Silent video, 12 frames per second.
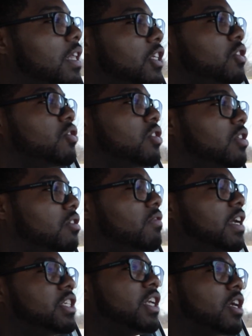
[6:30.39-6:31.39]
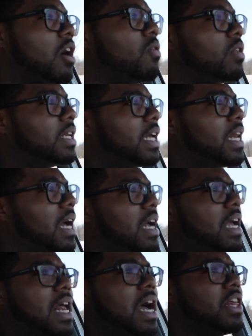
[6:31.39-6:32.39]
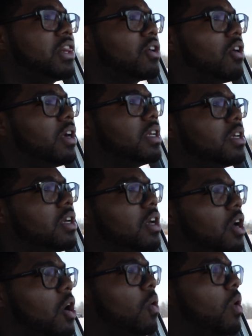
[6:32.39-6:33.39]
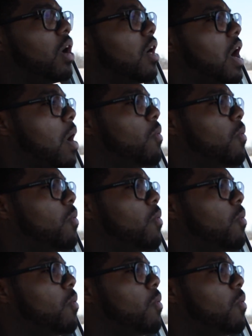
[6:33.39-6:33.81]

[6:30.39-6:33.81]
That's usually the range they go in. And I thought, well, I